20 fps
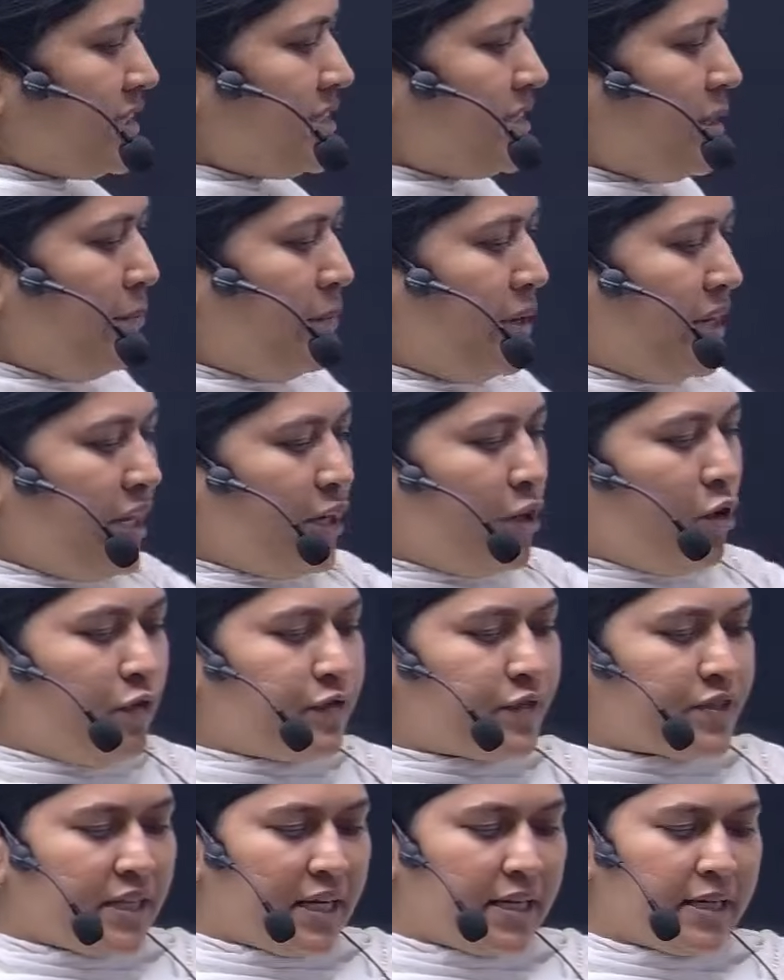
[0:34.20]
meaning of
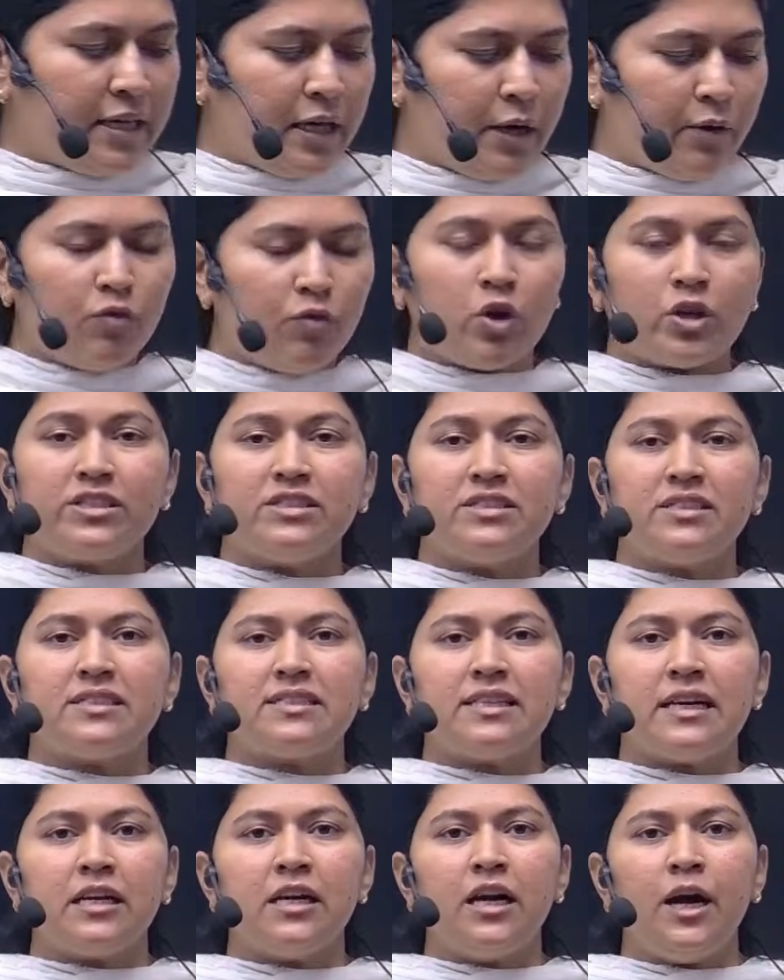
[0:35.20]
Sangam, what is the
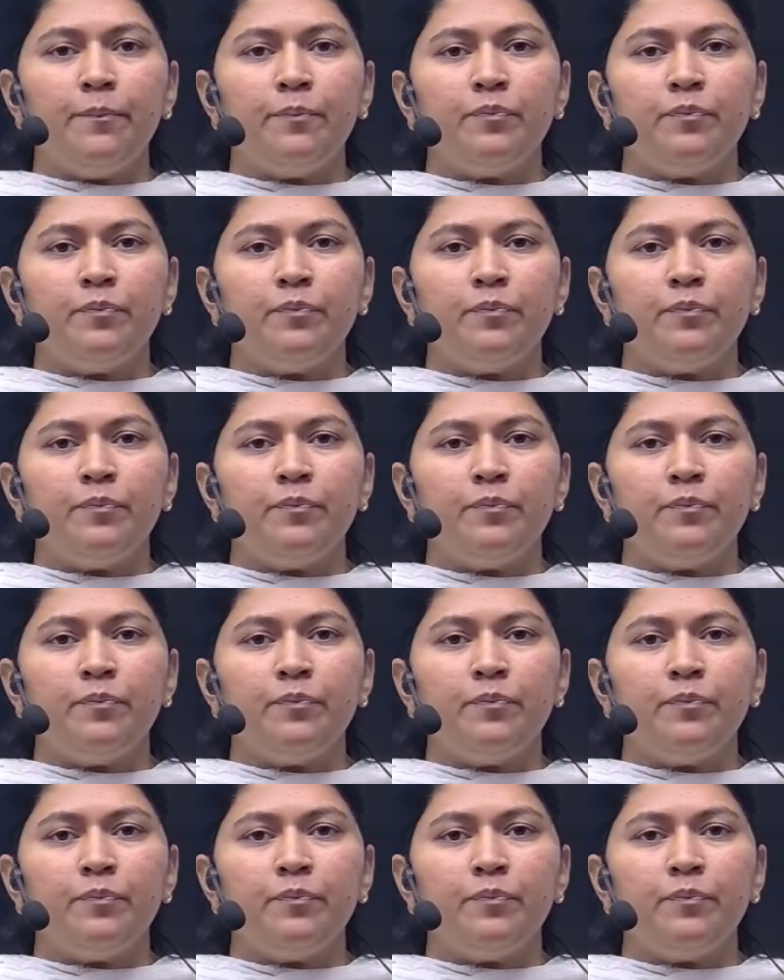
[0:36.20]
Sangam?